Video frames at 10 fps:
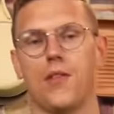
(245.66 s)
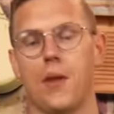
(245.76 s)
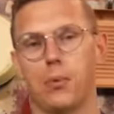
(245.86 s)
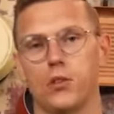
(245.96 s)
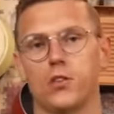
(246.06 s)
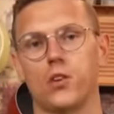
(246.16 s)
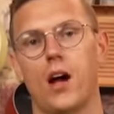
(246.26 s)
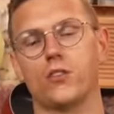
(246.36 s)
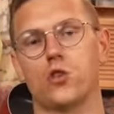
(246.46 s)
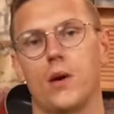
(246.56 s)
and then put the
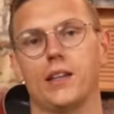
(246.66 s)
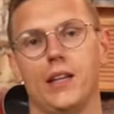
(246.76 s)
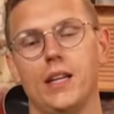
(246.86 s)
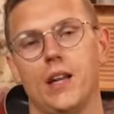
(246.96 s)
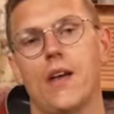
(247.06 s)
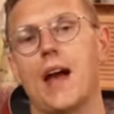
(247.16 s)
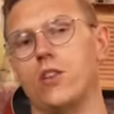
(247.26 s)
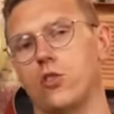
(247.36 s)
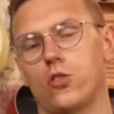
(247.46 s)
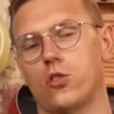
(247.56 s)
sauce directly into that
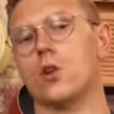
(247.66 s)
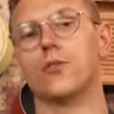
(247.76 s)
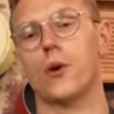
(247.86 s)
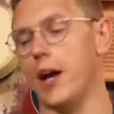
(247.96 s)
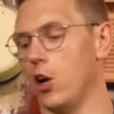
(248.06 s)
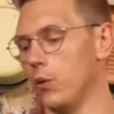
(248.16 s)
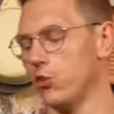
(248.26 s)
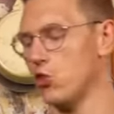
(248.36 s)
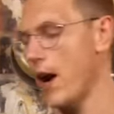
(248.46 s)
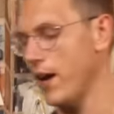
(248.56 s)
and stir-fry it
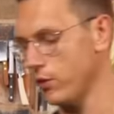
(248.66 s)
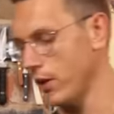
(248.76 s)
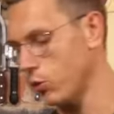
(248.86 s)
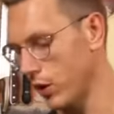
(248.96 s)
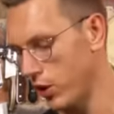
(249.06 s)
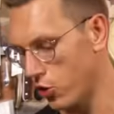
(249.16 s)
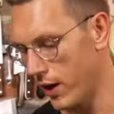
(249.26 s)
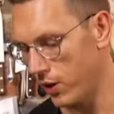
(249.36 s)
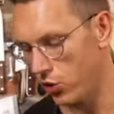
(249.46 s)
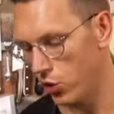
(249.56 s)
almost dry. So that's what we're gonna try
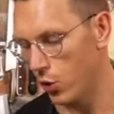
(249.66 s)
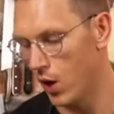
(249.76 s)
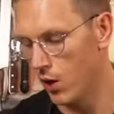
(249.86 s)
and do